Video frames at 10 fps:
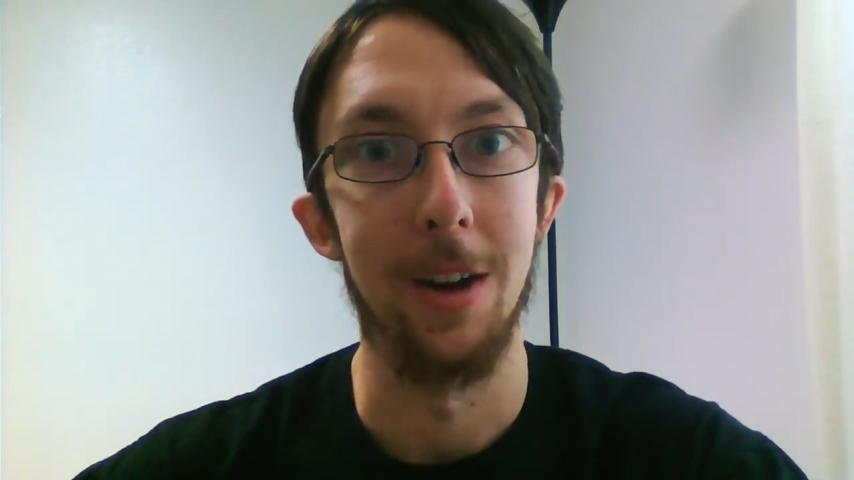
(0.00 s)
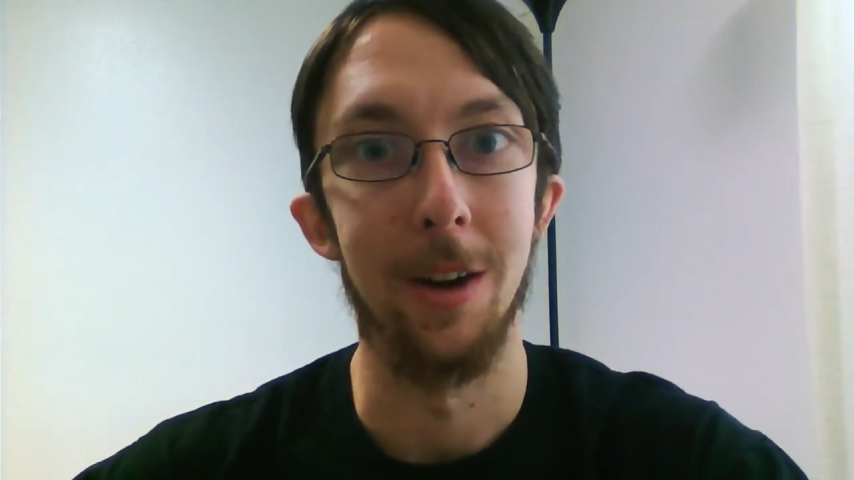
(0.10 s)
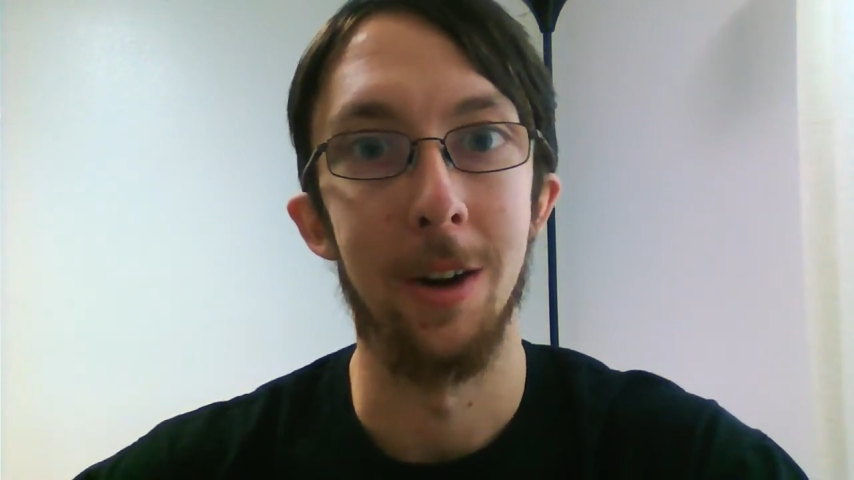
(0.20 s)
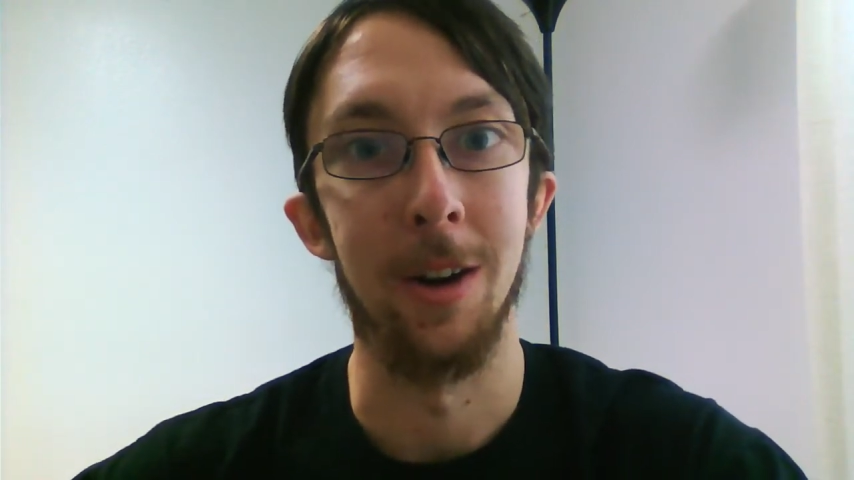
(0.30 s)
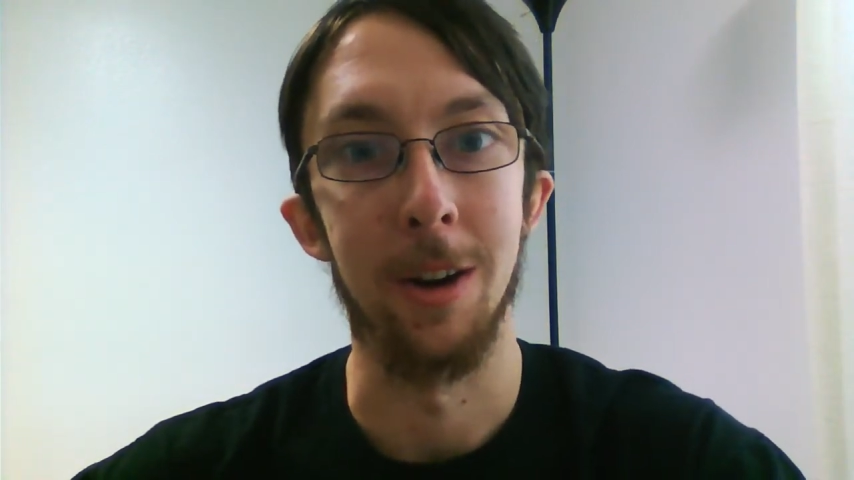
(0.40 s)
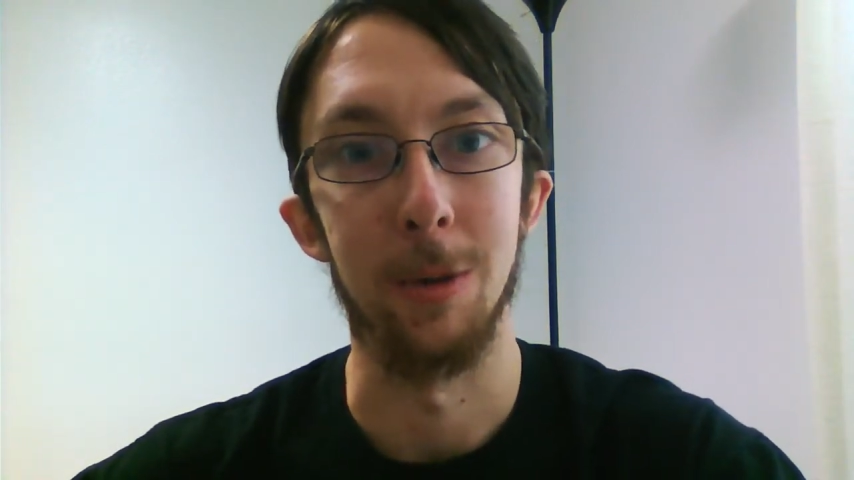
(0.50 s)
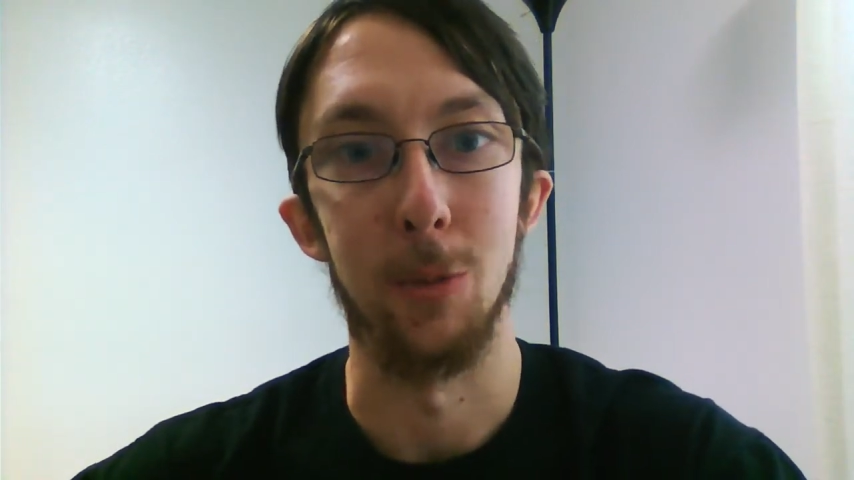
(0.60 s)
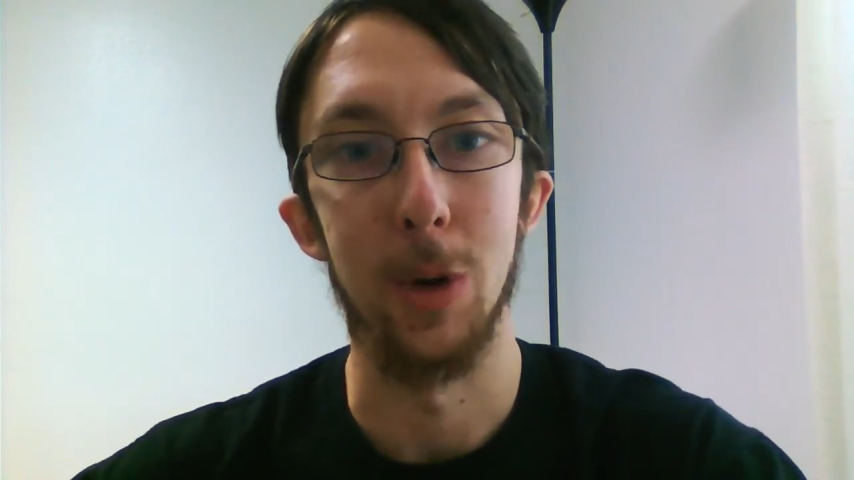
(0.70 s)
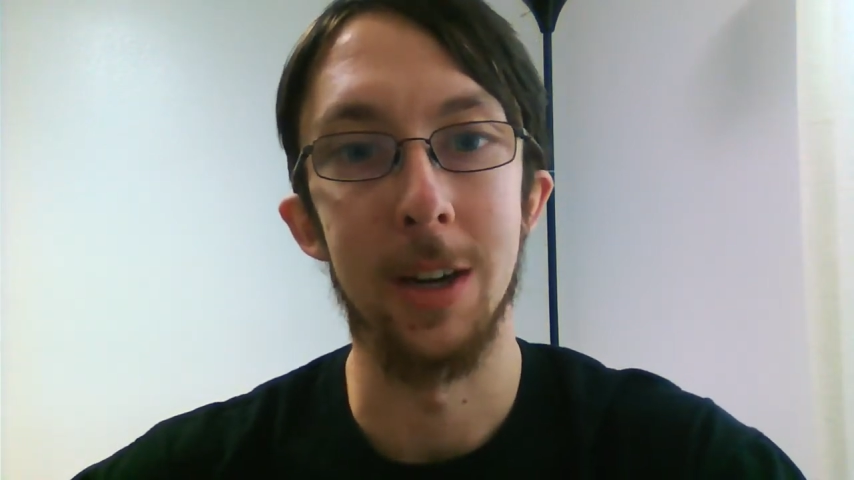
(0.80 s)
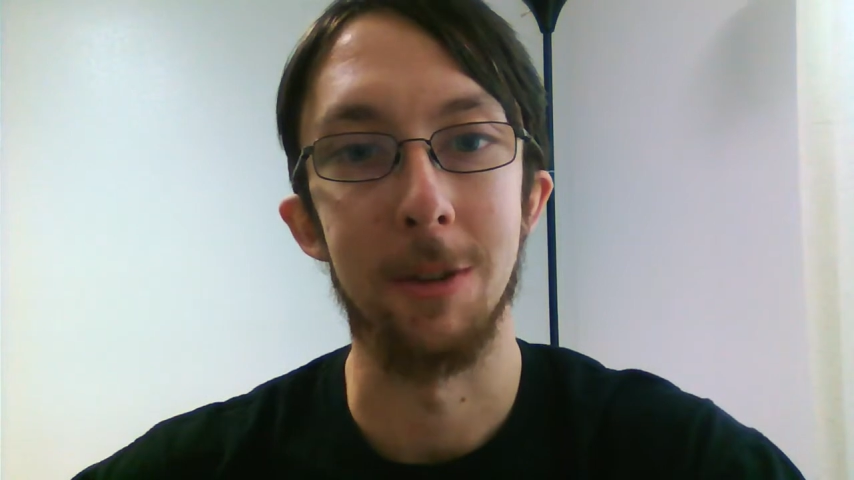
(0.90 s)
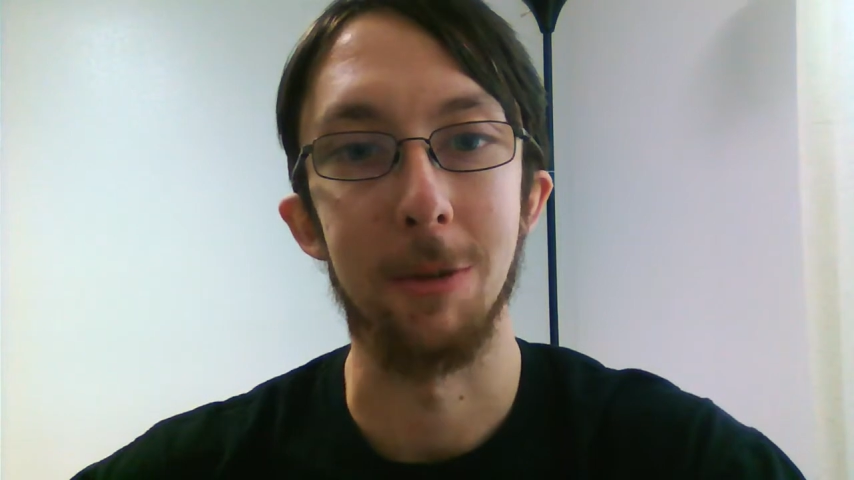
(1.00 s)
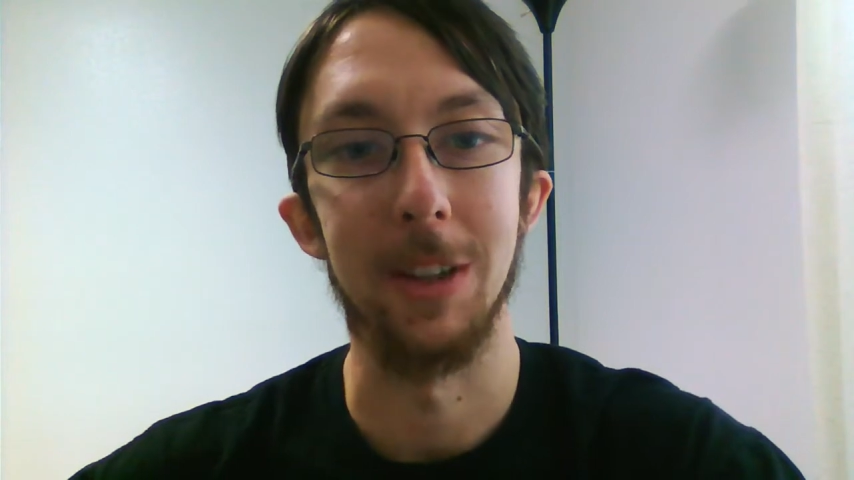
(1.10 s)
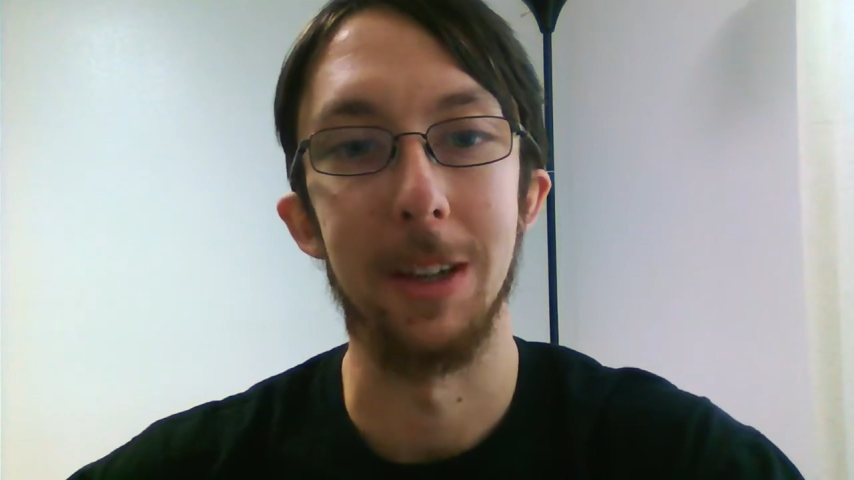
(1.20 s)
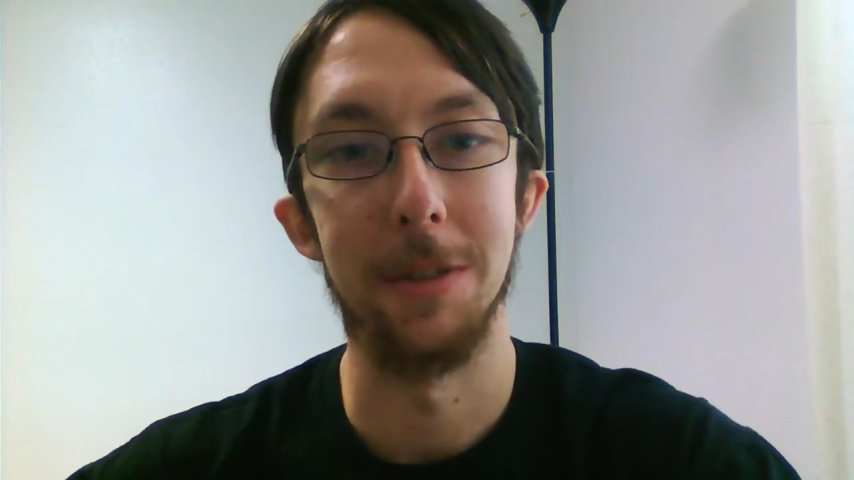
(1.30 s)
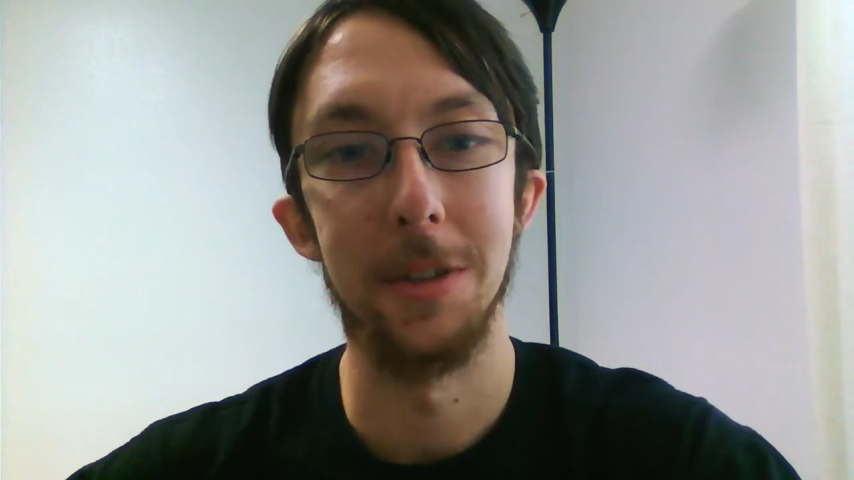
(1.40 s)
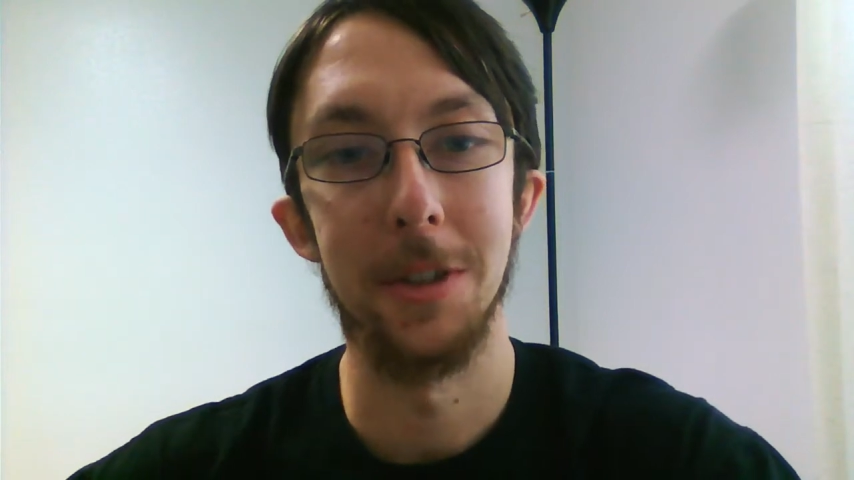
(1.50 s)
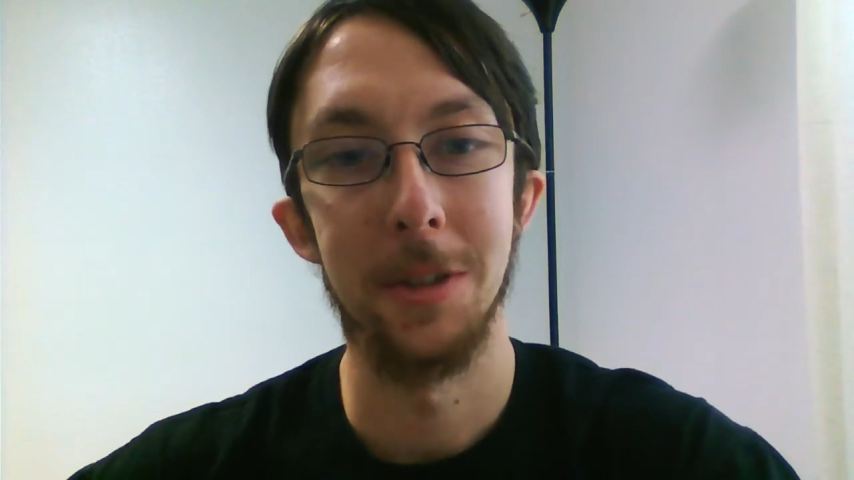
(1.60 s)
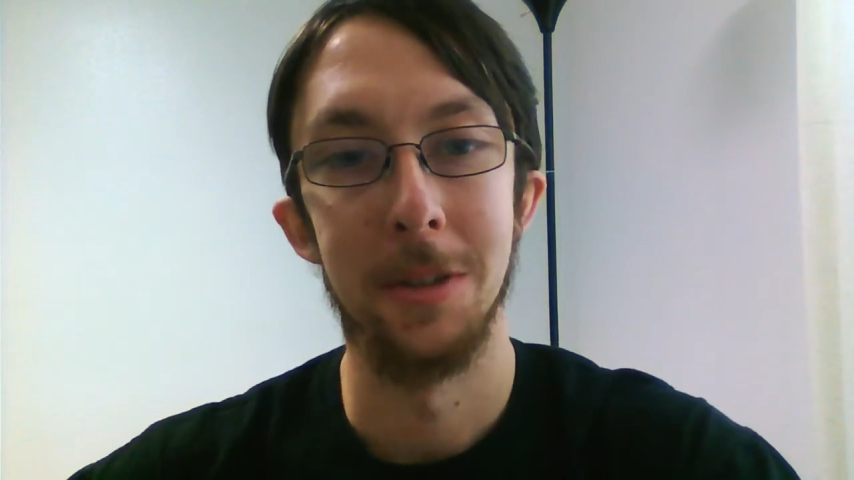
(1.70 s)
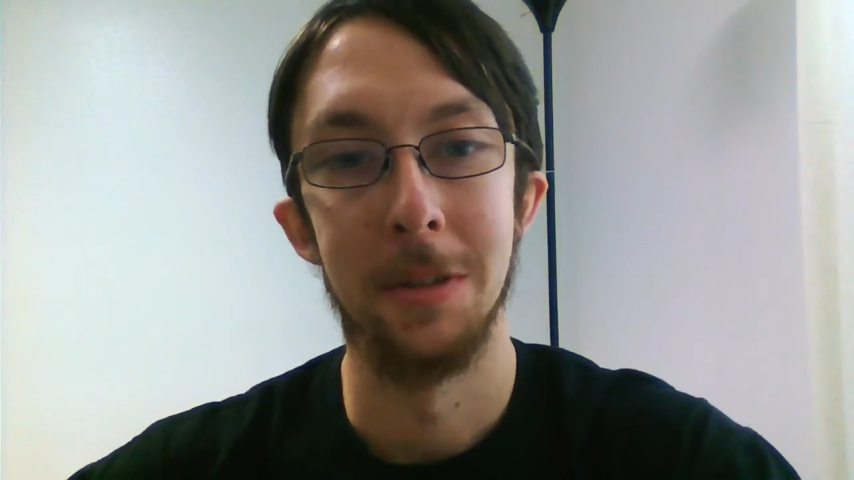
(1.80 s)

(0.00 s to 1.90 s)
are 100 levels,